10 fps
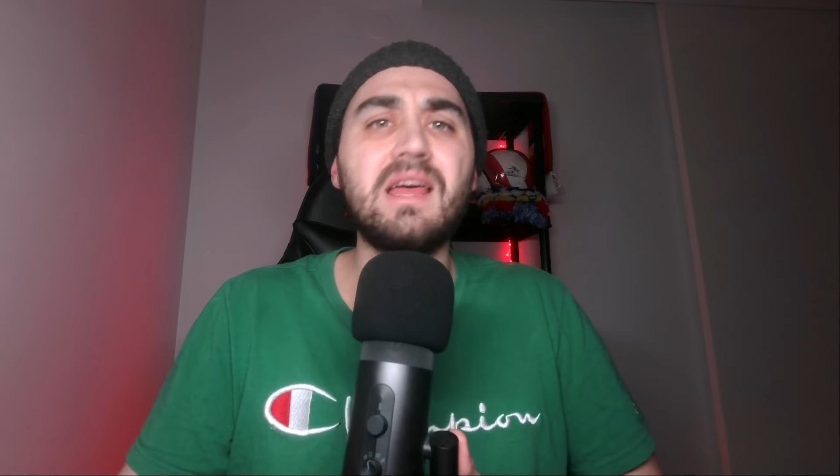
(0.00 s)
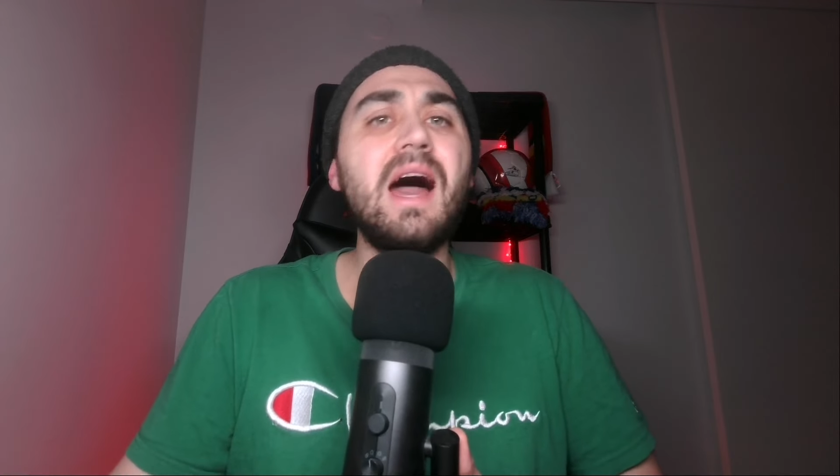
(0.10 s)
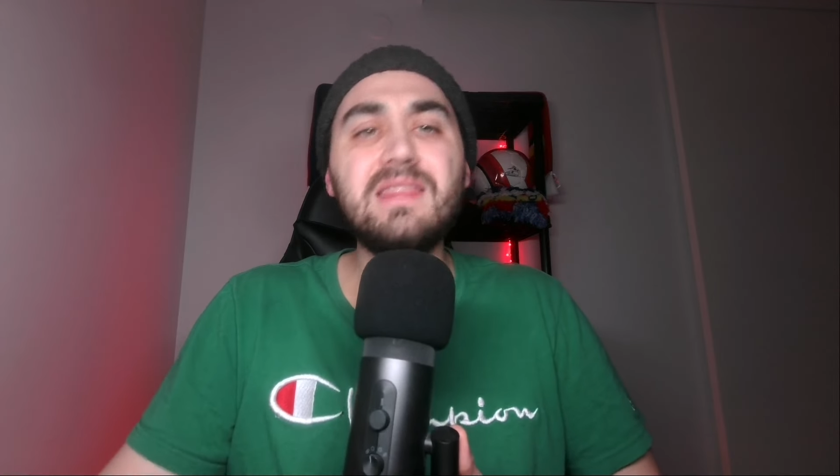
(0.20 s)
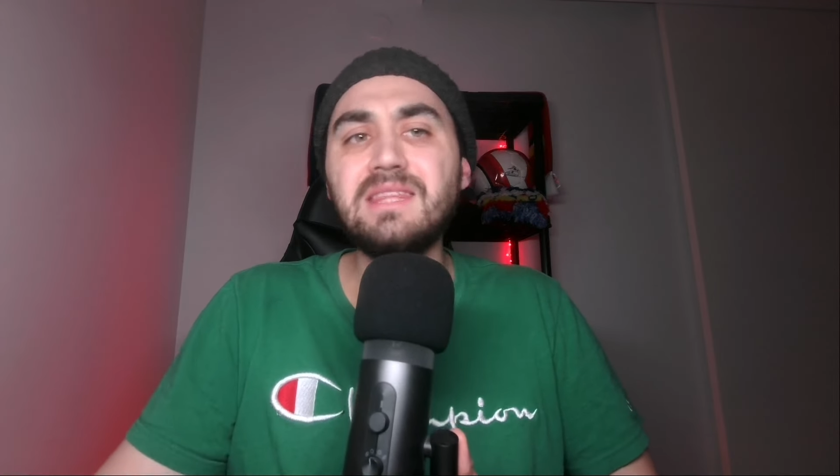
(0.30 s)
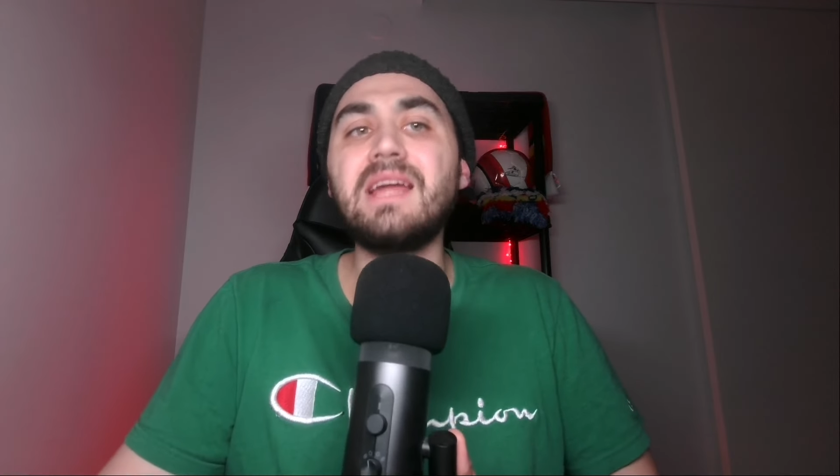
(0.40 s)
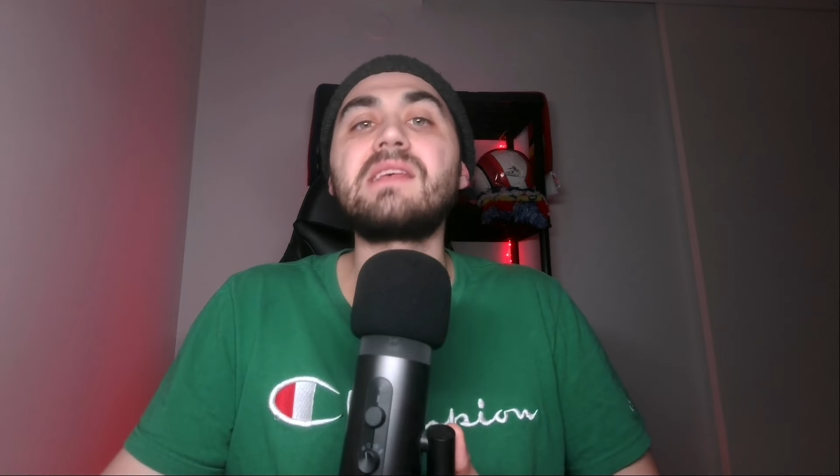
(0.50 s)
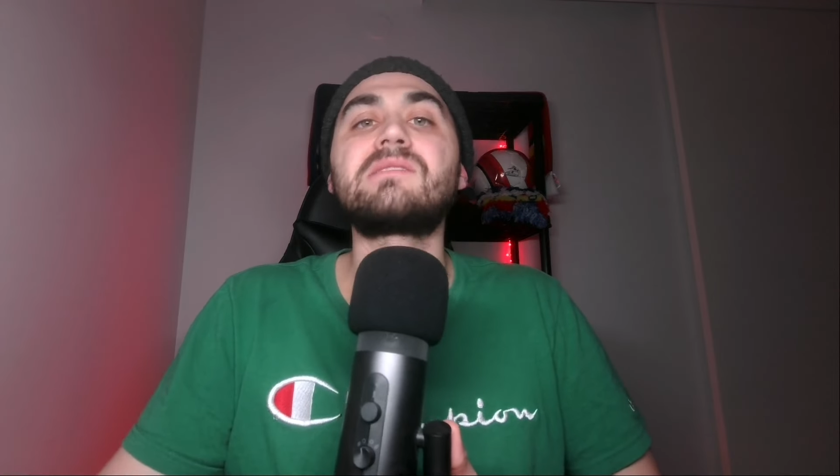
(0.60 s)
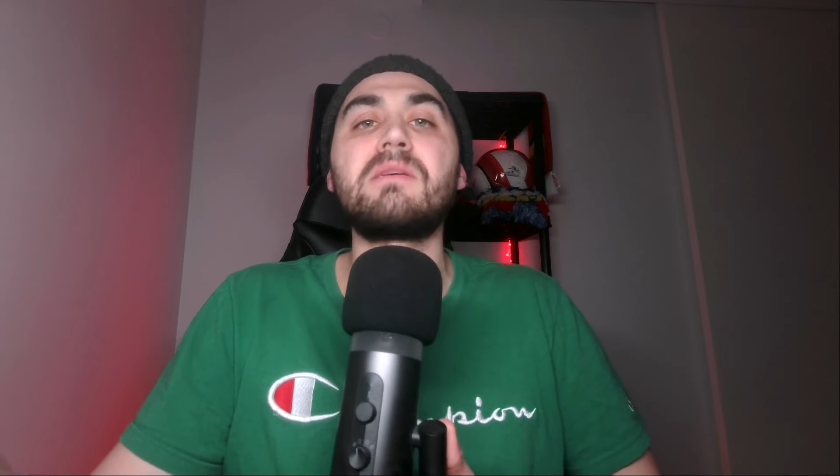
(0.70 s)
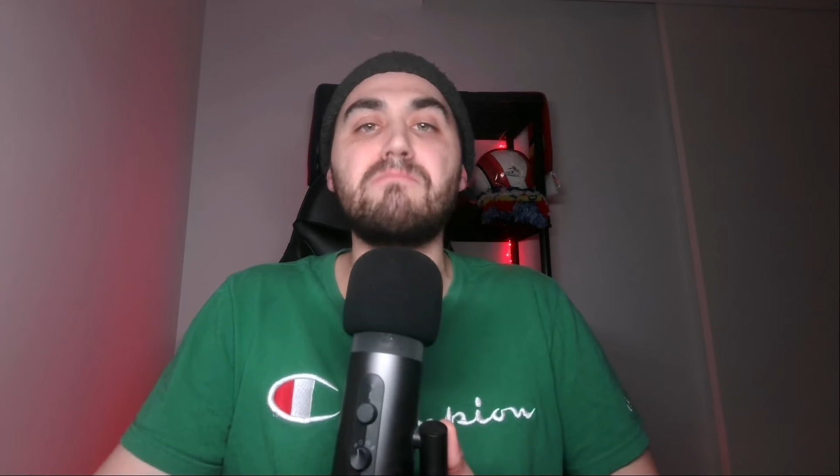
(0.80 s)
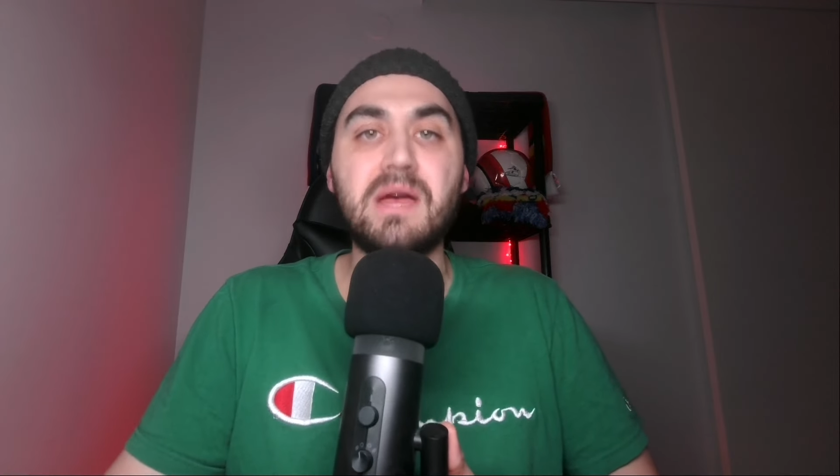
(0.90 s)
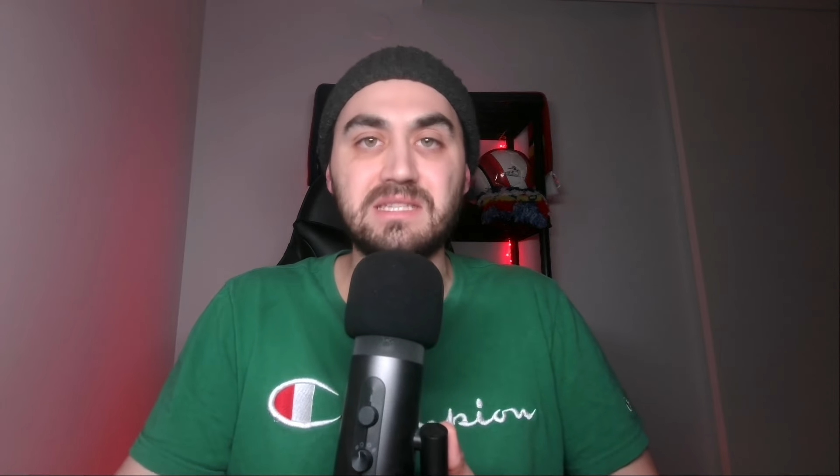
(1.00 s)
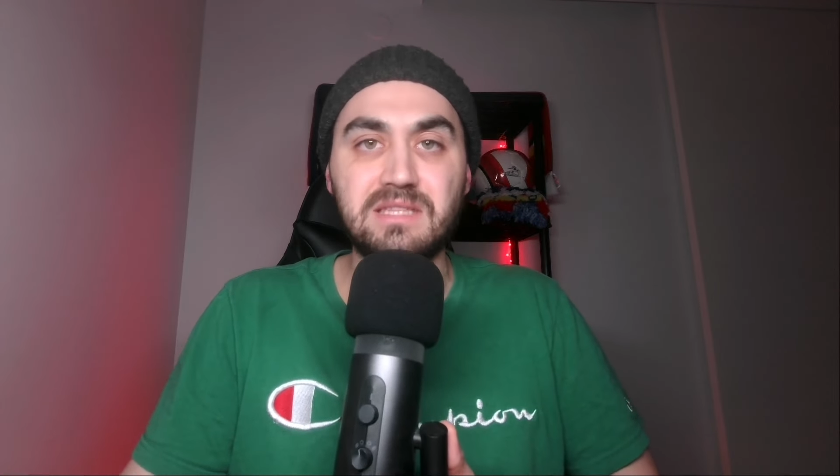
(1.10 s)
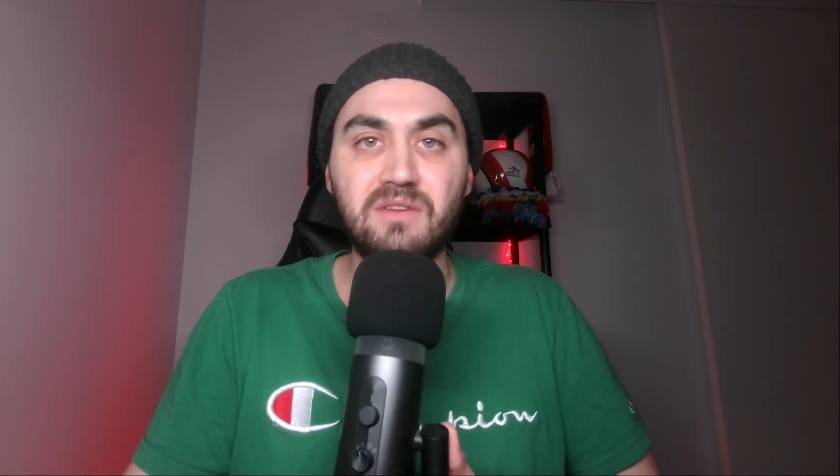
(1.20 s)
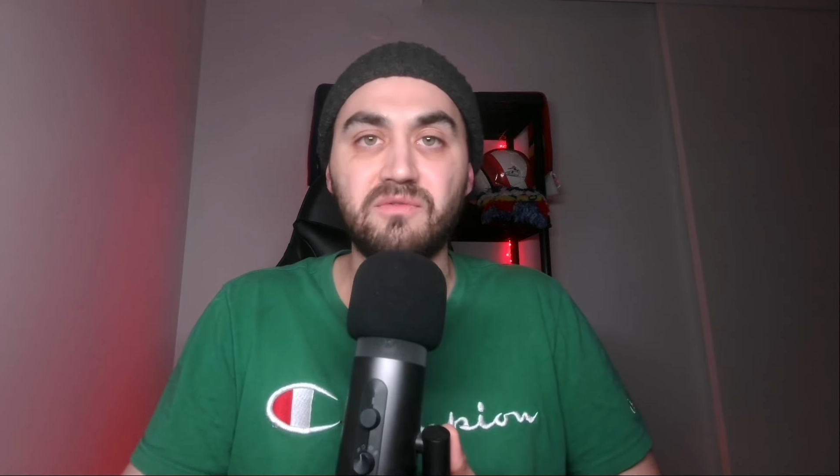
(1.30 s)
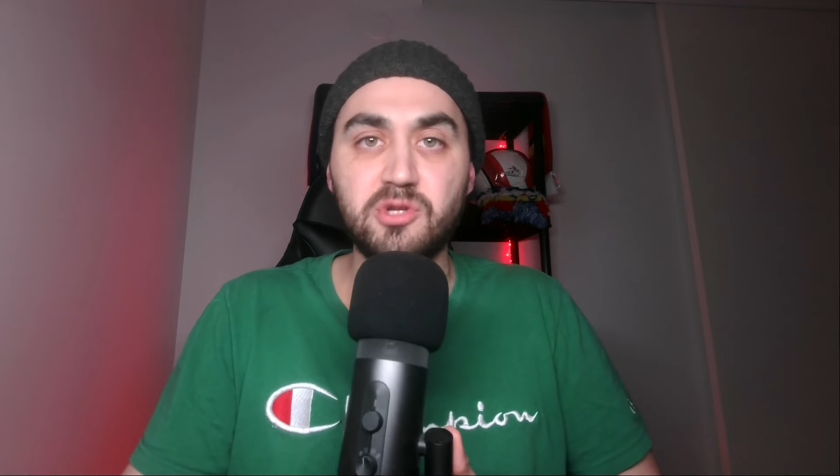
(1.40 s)
I think that is the best
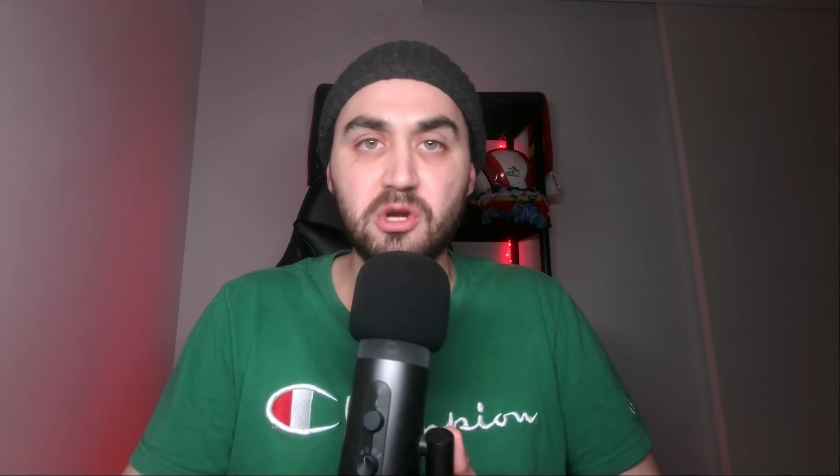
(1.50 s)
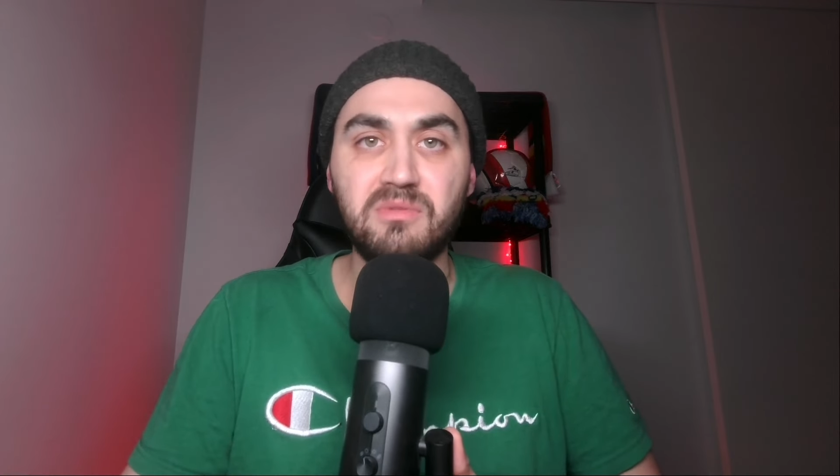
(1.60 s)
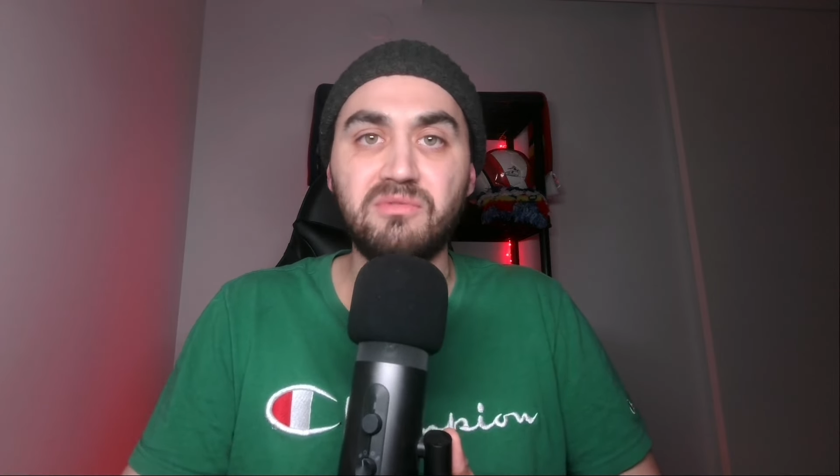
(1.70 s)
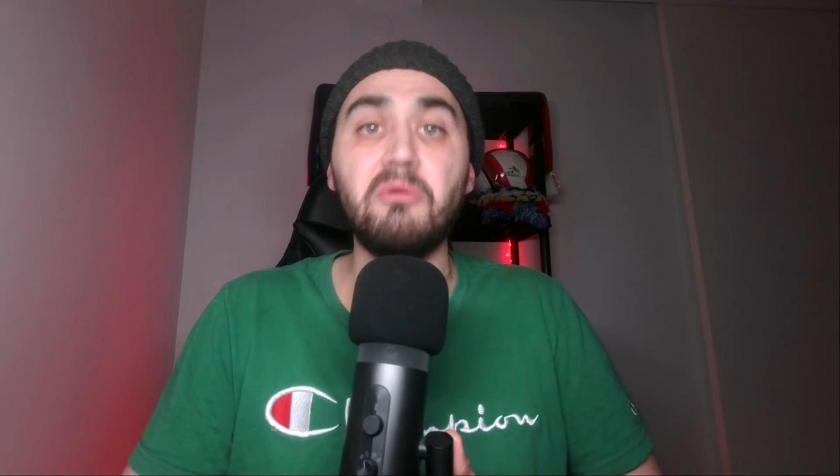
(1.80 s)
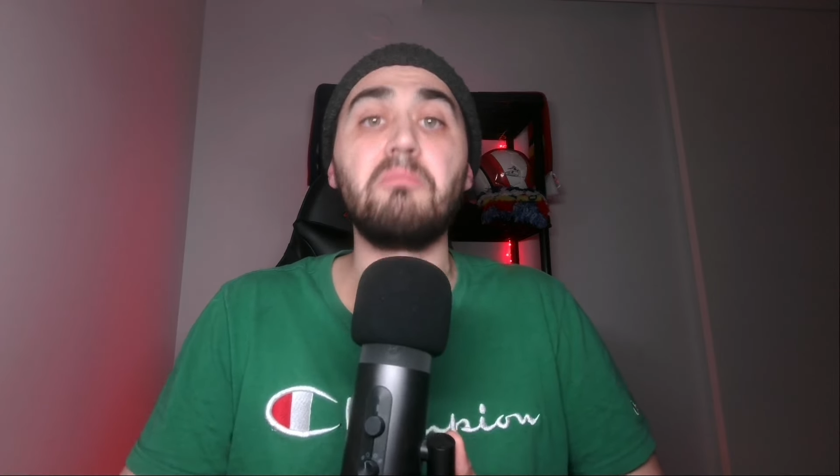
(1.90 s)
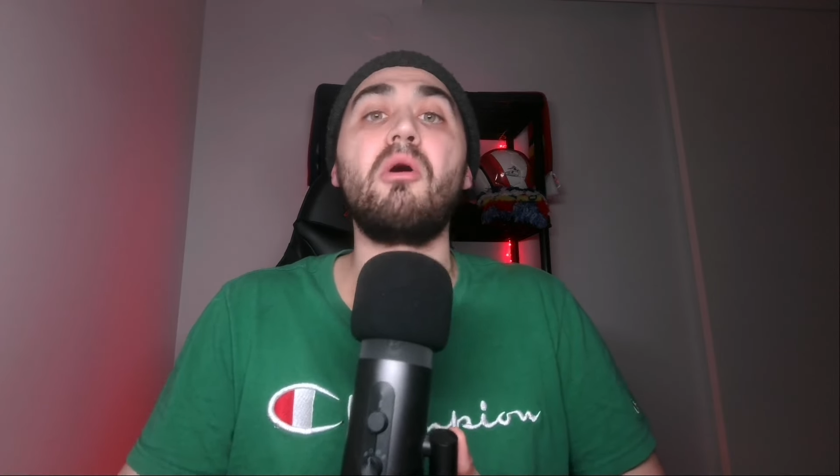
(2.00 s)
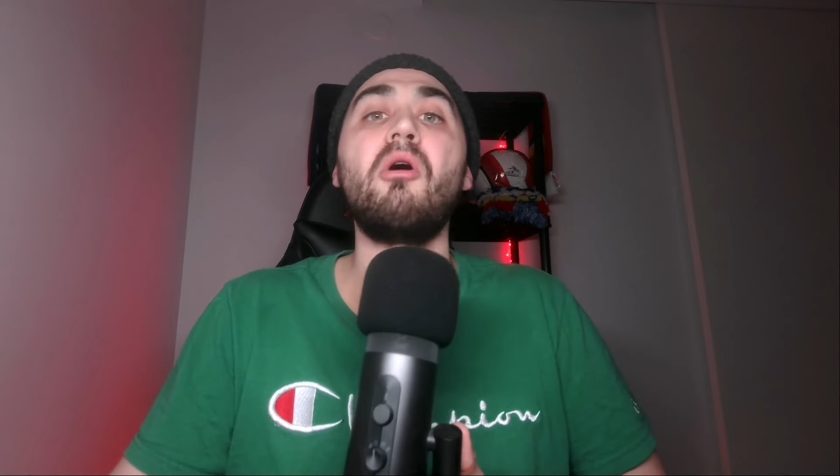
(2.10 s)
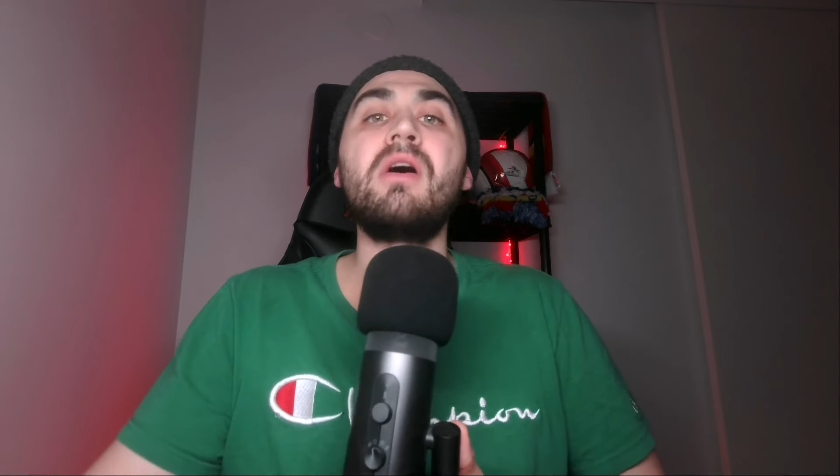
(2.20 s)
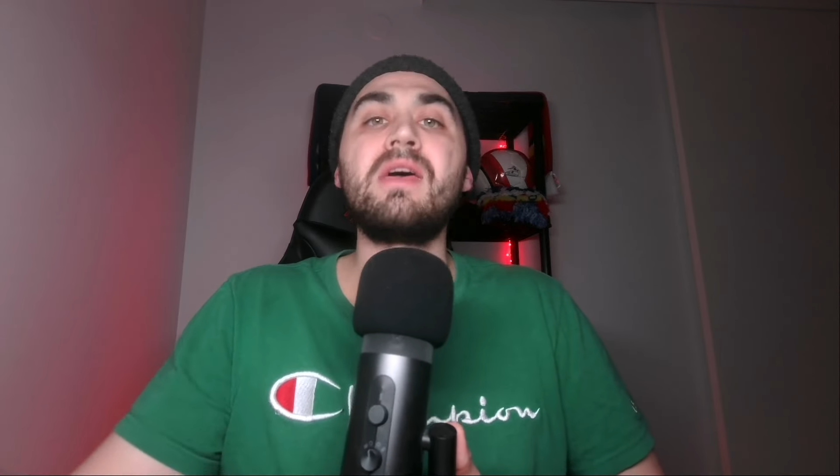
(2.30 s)
thing for German football,